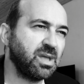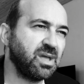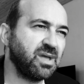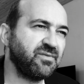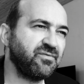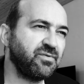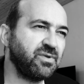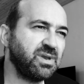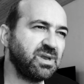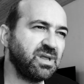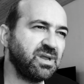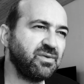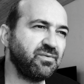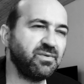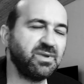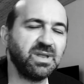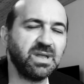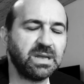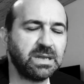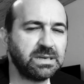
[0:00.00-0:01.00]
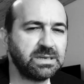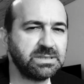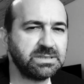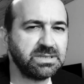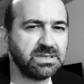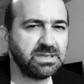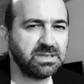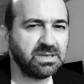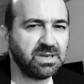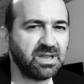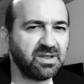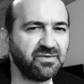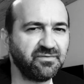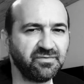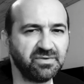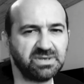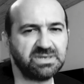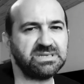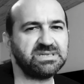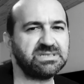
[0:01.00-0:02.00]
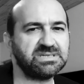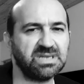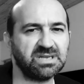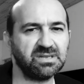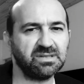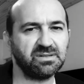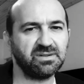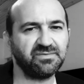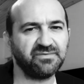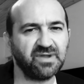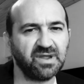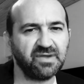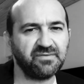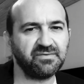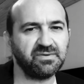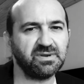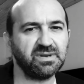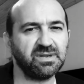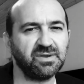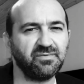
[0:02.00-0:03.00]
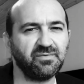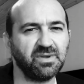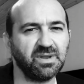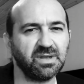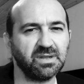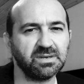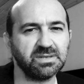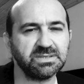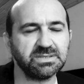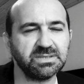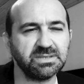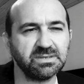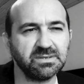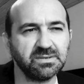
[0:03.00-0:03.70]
everyday reality, in every detail of everyday reality?